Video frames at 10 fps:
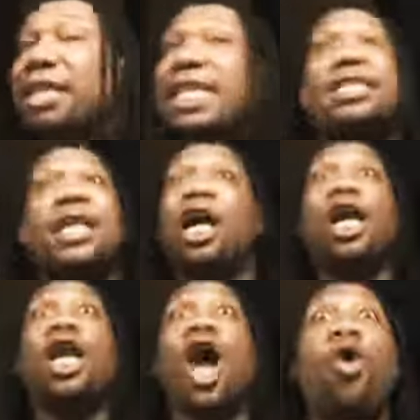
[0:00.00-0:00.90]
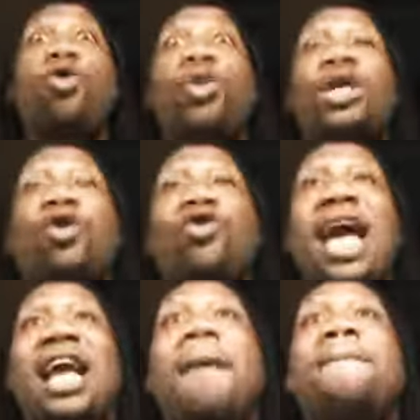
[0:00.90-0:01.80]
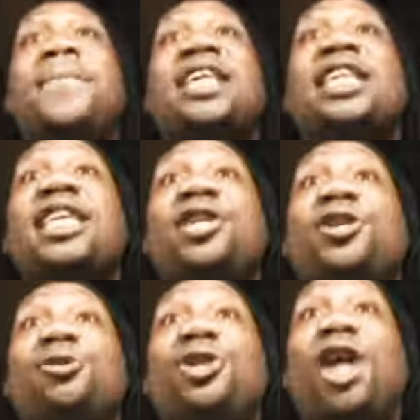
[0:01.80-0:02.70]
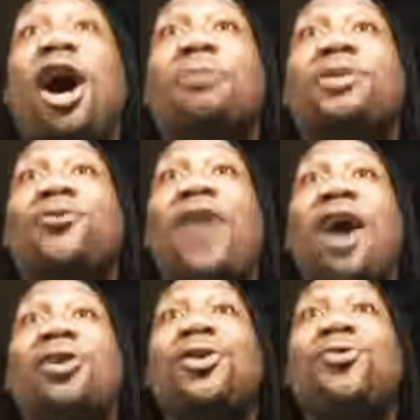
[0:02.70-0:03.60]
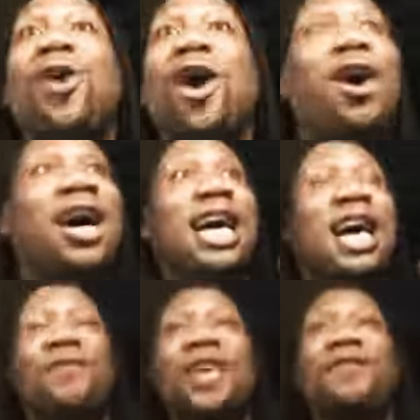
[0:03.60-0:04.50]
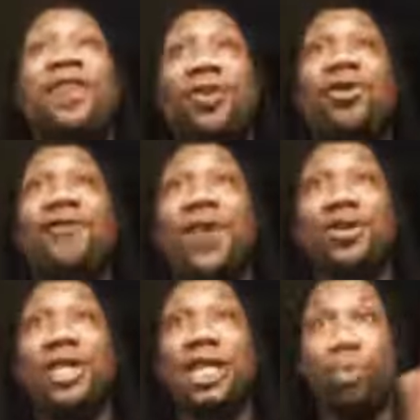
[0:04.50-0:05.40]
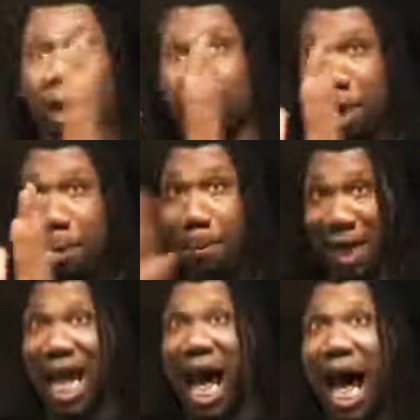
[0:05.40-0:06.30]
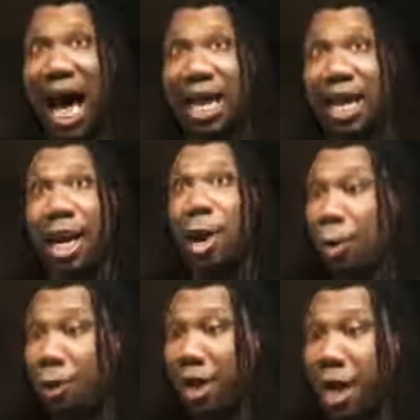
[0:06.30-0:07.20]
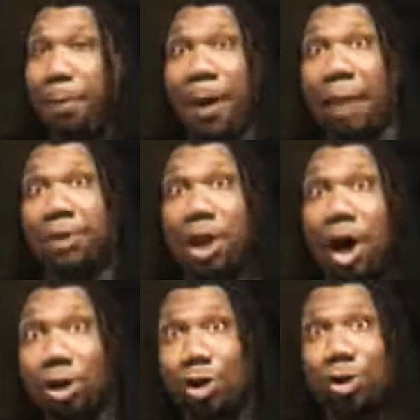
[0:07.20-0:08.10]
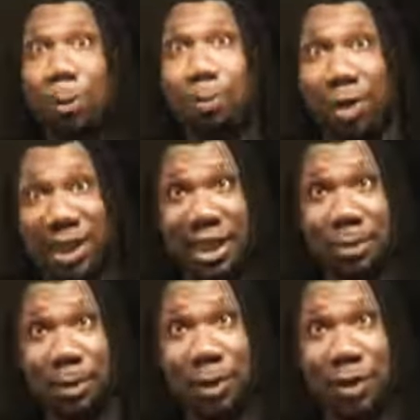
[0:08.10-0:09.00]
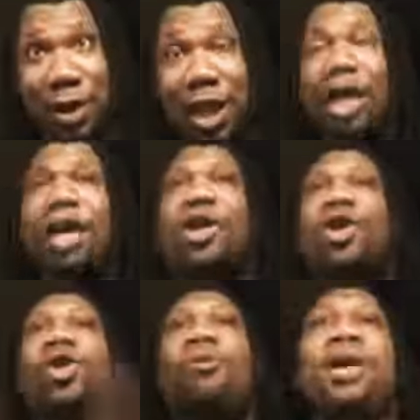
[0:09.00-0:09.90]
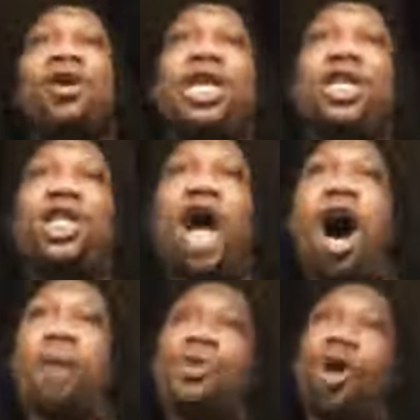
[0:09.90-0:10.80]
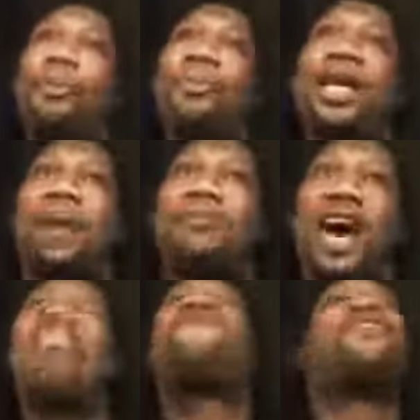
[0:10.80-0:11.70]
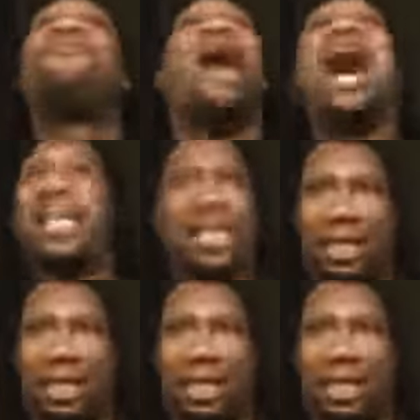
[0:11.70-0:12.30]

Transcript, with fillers: This alone would create a million new jobs around the world. If, if universities would just comply with hip hop's cultural principles, two million jobs open up for everybody